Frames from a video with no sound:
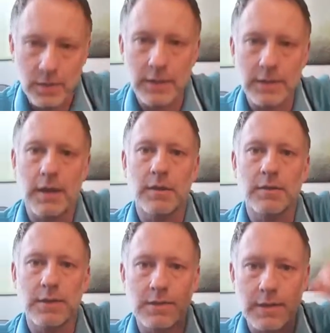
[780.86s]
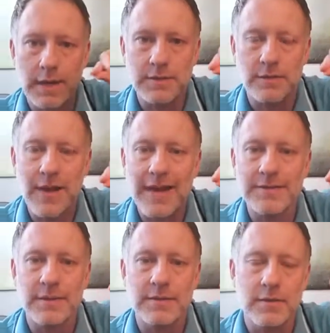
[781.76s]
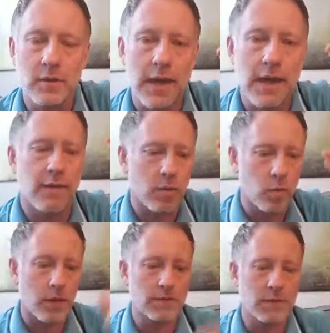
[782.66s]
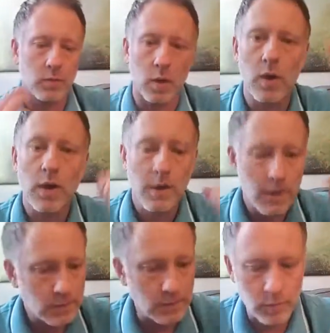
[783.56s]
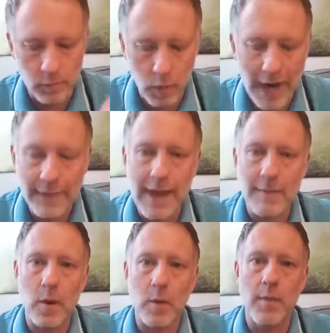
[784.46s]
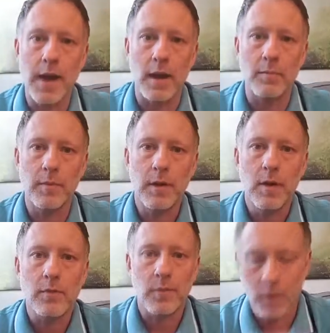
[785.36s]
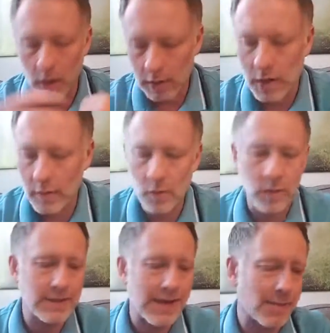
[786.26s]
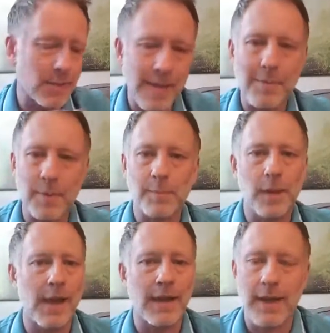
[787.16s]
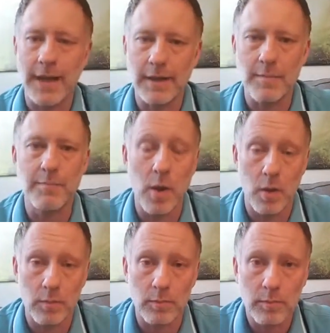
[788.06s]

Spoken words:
who get the success the fastest, okay? The ones that will ride that momentum from uncovering what's happening, mapping the plan, and then boom.